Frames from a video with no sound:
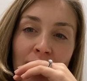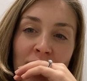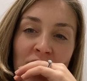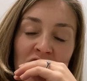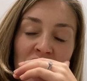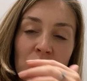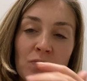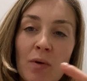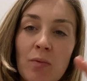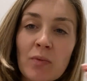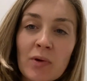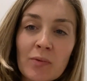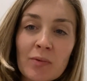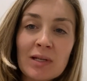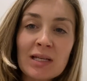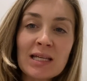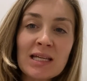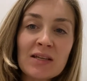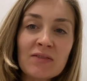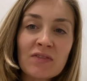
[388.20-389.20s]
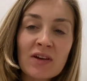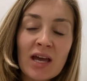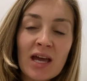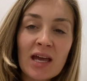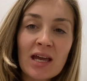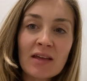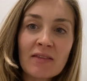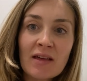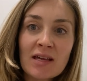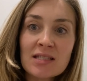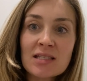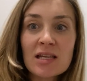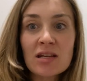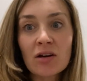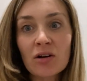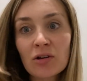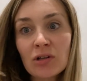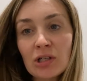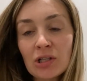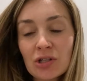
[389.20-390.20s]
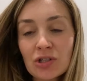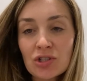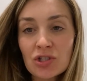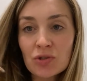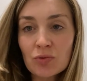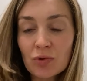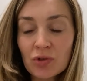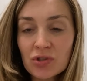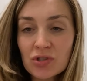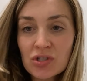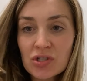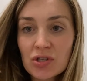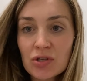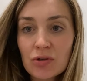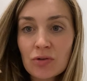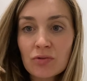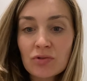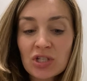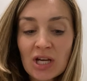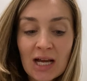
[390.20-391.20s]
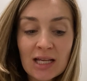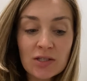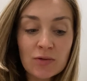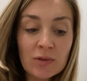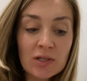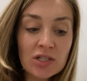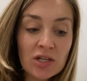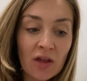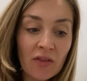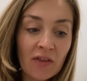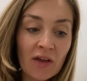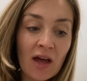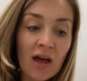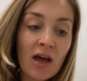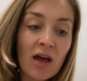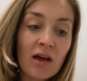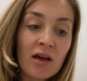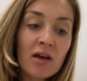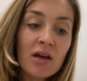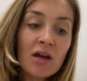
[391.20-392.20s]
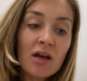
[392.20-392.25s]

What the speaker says: just when we were leaving, they said, oh, look, do you want to chat to each other?